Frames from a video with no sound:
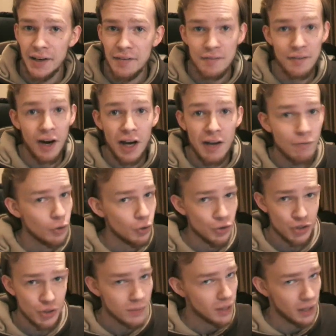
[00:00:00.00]
5
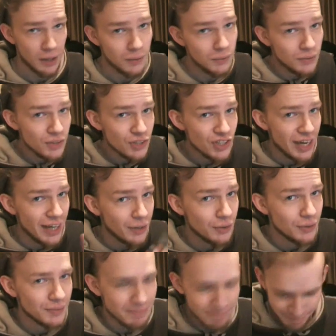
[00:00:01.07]
Awesome Clones channel.